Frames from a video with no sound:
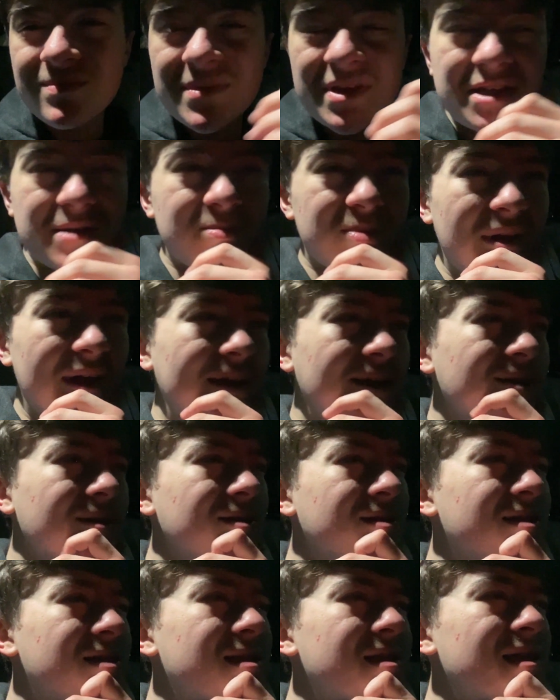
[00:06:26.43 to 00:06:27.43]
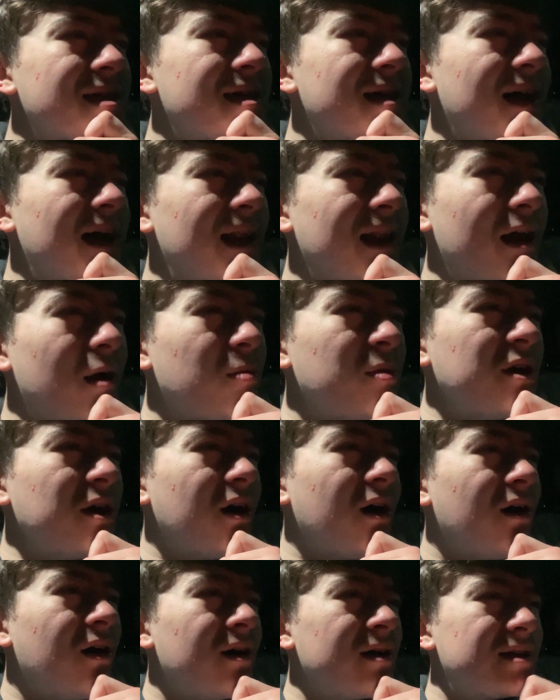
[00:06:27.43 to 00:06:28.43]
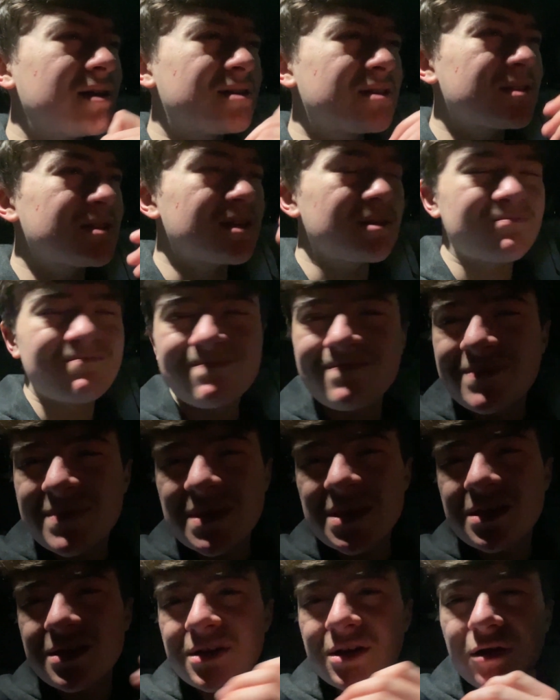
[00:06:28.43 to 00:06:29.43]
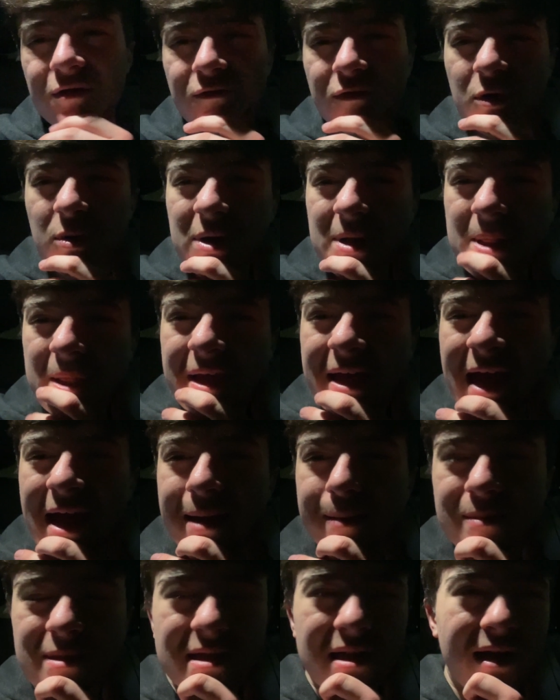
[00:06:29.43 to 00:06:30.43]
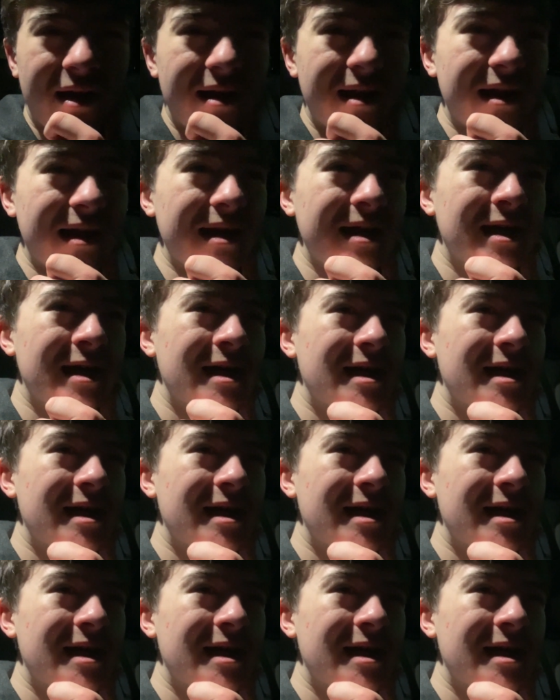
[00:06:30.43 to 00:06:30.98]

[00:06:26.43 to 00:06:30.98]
these players like we are. It's, you know, ruining the game slightly.